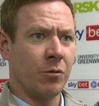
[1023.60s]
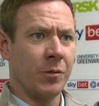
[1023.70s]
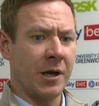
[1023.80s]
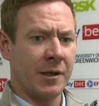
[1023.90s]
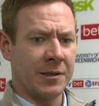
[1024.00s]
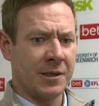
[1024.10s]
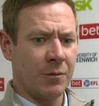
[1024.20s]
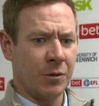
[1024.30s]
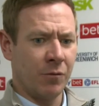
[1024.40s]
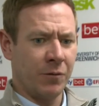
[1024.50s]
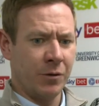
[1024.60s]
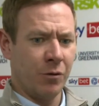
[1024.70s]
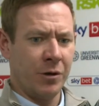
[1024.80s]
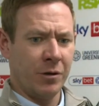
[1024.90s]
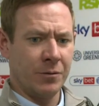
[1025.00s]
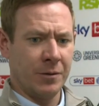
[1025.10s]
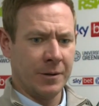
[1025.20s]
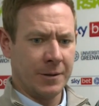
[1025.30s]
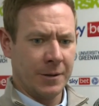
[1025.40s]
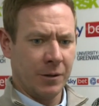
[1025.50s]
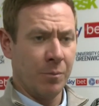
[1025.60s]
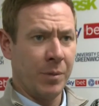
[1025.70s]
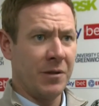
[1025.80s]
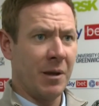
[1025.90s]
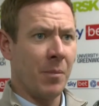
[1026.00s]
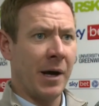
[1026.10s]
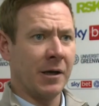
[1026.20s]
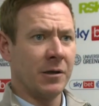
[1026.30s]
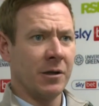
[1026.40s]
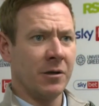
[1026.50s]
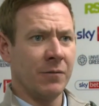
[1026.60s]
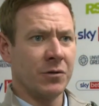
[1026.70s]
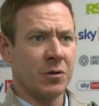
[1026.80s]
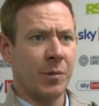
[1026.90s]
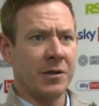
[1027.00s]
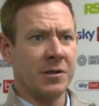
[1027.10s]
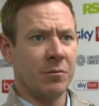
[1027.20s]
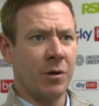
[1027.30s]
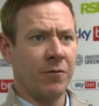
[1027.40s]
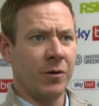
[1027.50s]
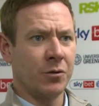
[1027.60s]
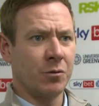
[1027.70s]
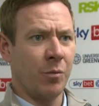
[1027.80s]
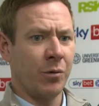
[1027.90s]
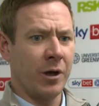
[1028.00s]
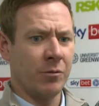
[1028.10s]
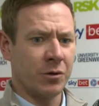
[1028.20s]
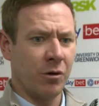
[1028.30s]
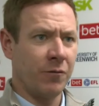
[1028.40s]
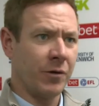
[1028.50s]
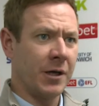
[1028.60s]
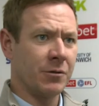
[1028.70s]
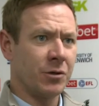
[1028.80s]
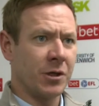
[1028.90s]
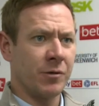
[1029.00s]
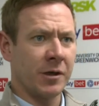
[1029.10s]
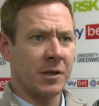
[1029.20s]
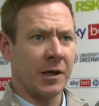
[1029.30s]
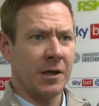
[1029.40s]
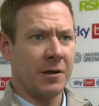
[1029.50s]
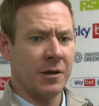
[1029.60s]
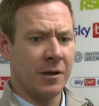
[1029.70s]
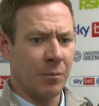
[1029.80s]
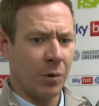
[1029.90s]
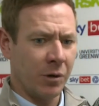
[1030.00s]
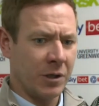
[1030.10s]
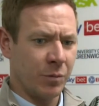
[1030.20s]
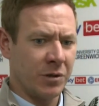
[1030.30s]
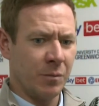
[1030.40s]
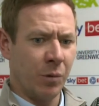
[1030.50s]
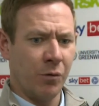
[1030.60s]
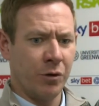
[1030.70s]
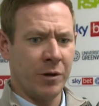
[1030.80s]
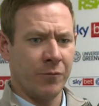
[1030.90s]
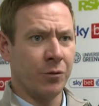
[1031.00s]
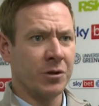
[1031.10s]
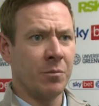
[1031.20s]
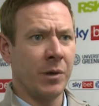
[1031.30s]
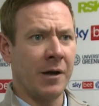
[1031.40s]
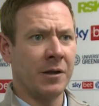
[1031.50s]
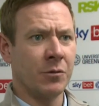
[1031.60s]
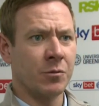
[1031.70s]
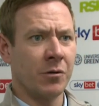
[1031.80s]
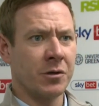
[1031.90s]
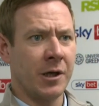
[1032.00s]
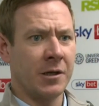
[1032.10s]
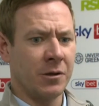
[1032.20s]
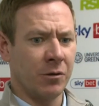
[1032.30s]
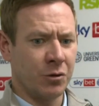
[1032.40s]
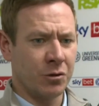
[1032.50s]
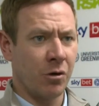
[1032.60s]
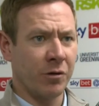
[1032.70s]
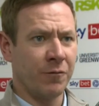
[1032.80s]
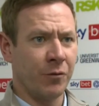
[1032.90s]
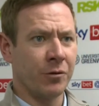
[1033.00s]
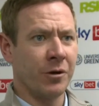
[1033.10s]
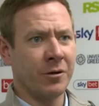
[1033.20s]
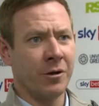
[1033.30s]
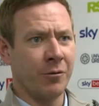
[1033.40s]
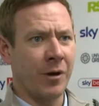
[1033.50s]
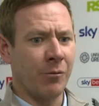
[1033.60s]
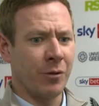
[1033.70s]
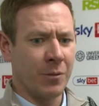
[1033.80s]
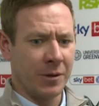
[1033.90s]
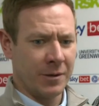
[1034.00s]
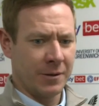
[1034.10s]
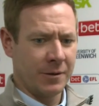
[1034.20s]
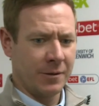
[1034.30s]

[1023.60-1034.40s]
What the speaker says: We'll see when we get their team, and hopefully Corey can pin them back and give us the spaces in midfield to operate with Scotty Fraser and Jez Rucksacki in them pockets. But it's important that we have runners in behind them as well today. It's not just all in front and around them.